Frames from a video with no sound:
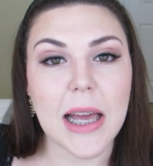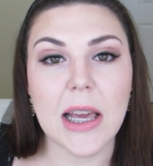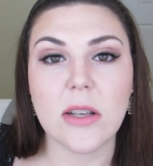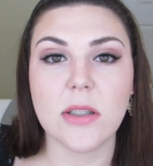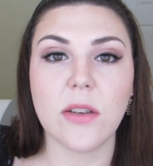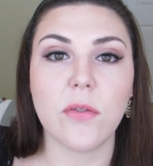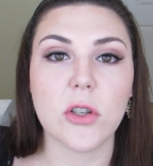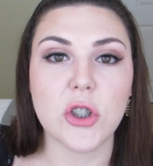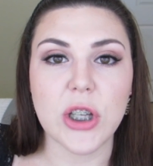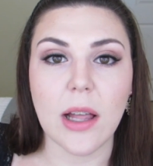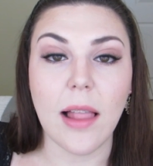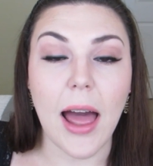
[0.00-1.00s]
I use it for
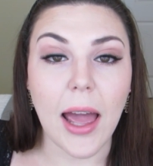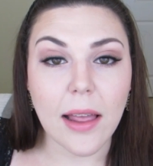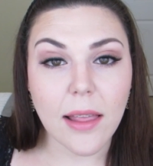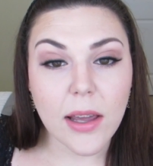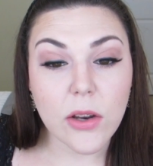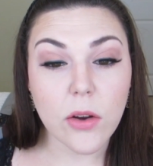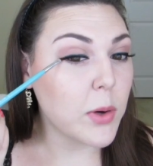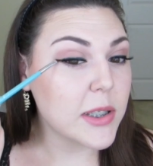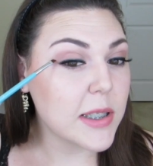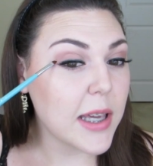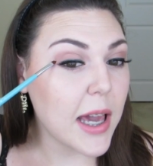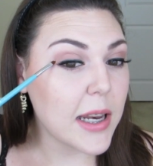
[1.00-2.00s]
gel eyeliner.
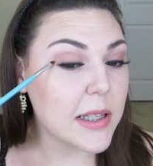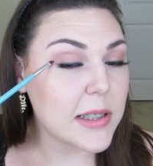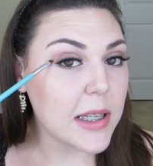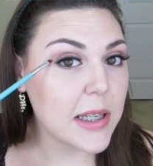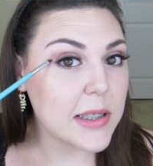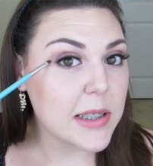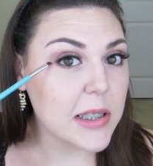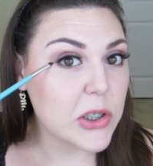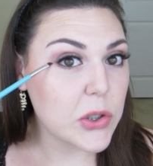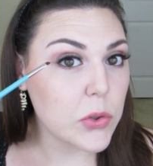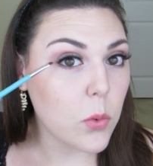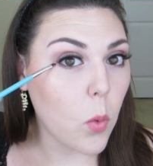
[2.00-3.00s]
Once again, it's easy
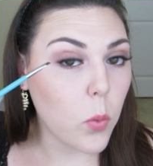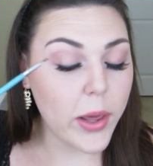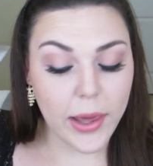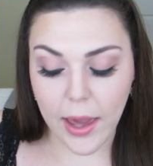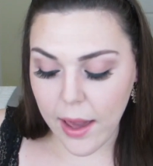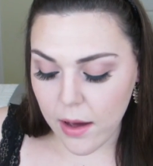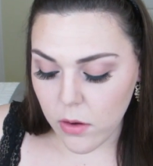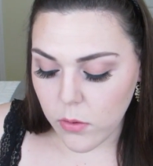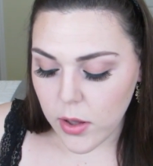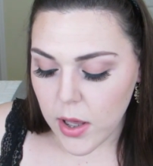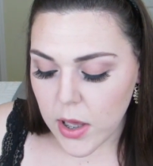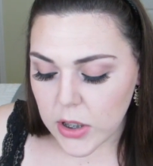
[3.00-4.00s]
to wing
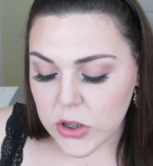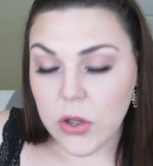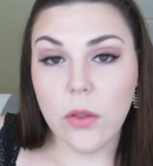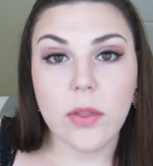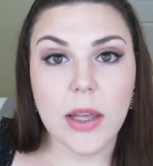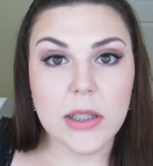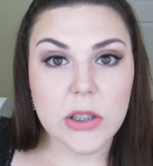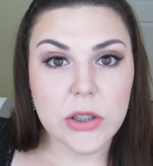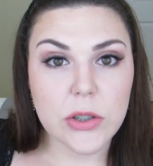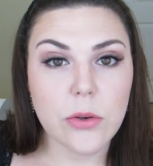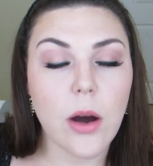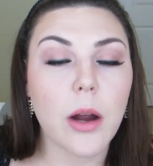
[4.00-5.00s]
out. So these
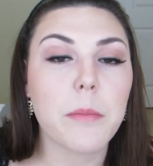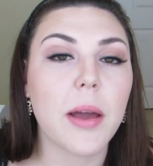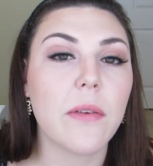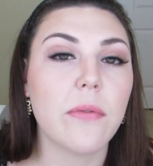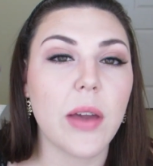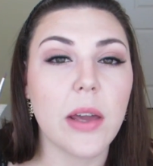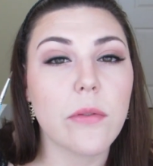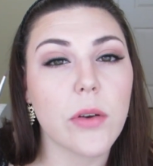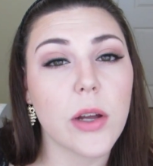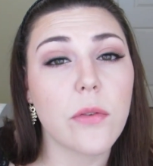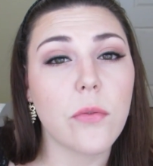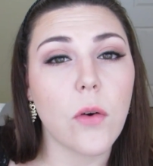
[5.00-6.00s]
two are my
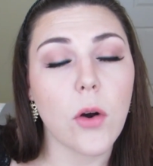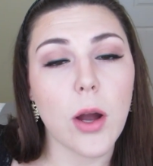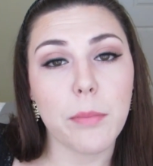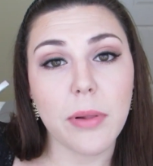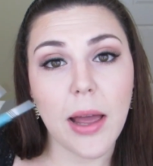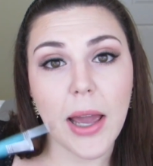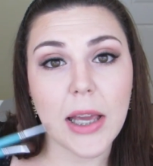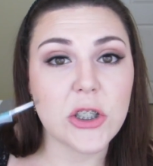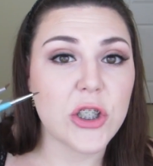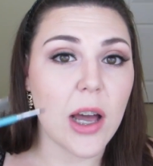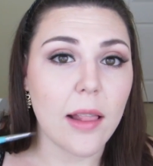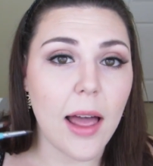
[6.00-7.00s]
favorite for applying
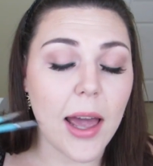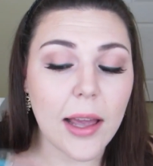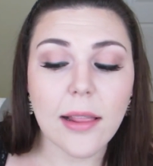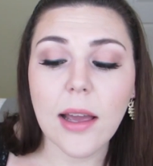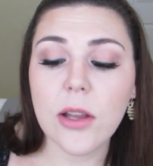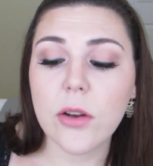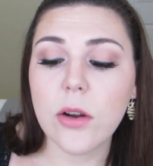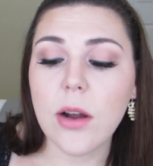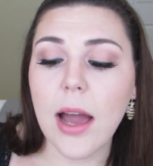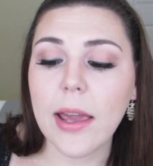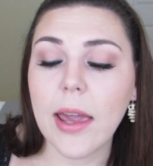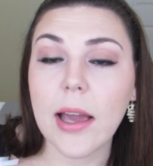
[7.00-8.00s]
gel eyeliner.
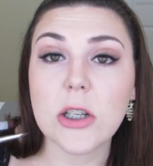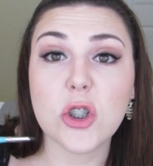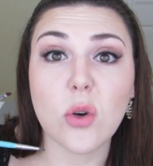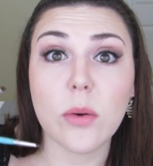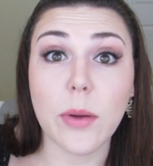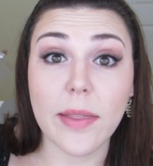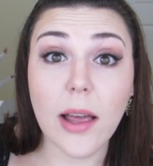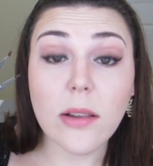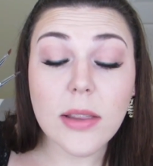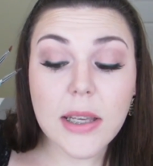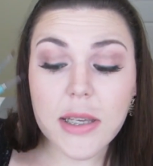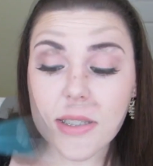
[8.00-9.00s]
I can't do it
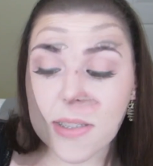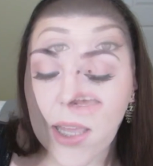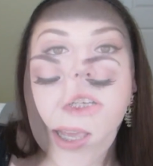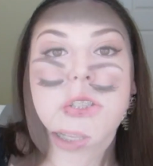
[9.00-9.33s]
without these.